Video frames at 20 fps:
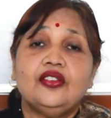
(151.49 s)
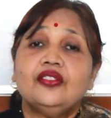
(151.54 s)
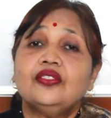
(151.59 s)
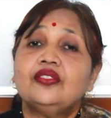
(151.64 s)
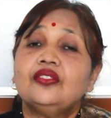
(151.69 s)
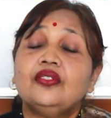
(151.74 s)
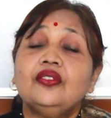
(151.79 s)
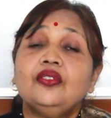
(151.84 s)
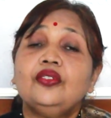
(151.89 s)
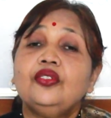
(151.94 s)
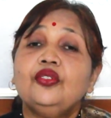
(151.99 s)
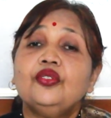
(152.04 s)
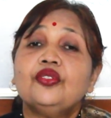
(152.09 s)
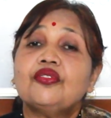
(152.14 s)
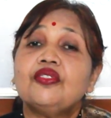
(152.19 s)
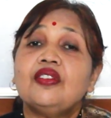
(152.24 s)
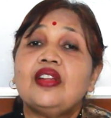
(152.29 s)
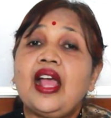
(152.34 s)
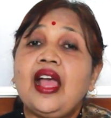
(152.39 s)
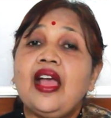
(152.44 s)
So you
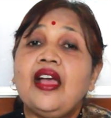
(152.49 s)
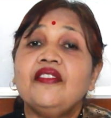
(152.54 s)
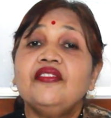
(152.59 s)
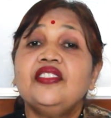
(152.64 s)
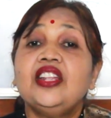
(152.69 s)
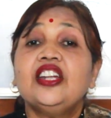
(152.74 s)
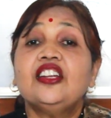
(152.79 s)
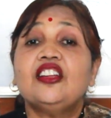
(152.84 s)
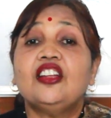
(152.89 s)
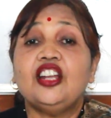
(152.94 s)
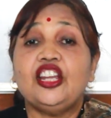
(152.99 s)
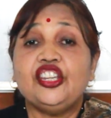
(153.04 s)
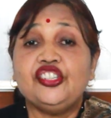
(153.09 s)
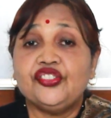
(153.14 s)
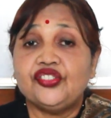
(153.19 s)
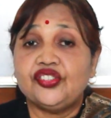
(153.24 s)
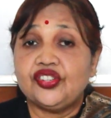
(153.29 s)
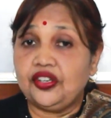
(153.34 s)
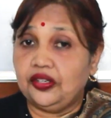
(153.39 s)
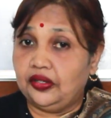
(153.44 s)
should have that
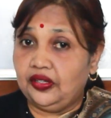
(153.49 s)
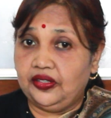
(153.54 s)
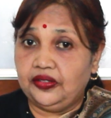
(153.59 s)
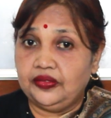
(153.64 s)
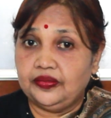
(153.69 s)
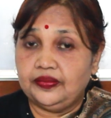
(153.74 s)
clincher.